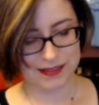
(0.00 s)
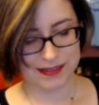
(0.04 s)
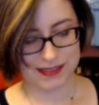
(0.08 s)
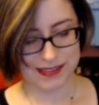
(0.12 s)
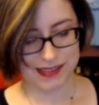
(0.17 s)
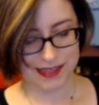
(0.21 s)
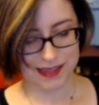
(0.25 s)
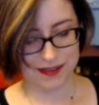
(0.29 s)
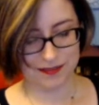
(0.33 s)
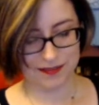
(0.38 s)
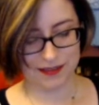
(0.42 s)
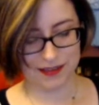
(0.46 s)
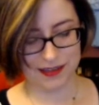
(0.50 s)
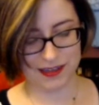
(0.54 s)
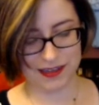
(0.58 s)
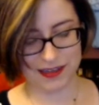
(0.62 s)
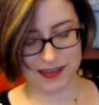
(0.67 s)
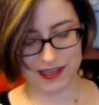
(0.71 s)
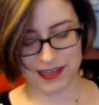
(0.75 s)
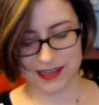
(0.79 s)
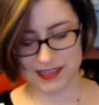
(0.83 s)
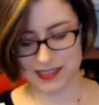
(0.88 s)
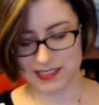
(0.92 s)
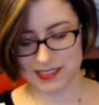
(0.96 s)
Zelfiar
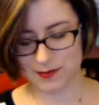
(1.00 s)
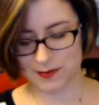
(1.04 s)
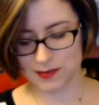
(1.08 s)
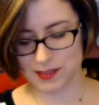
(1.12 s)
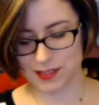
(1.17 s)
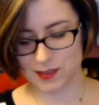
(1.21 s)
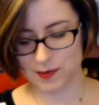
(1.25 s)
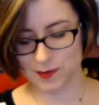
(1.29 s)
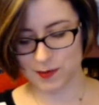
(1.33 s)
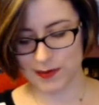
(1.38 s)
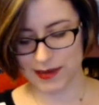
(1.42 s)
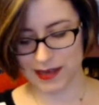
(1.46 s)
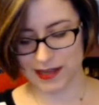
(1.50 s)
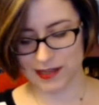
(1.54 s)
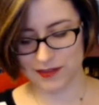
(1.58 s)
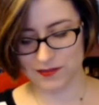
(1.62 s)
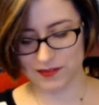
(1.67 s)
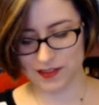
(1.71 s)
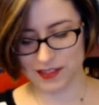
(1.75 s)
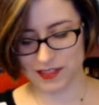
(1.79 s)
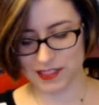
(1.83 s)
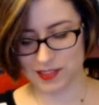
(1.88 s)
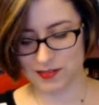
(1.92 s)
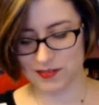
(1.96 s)
getting some respect
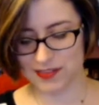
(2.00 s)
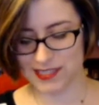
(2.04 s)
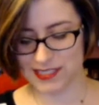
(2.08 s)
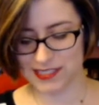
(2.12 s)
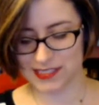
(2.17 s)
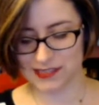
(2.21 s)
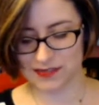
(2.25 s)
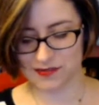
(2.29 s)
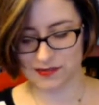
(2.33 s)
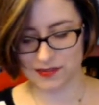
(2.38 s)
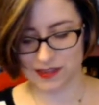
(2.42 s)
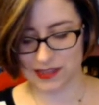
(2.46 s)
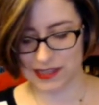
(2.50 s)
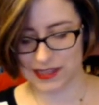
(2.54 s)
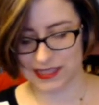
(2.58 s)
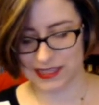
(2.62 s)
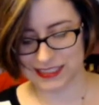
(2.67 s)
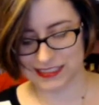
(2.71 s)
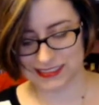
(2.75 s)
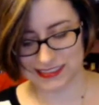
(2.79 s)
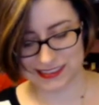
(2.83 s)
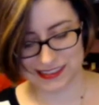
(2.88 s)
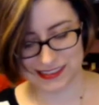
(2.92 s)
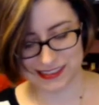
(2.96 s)
for his Dresden
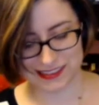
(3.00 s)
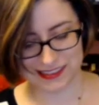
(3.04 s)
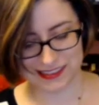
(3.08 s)
Files.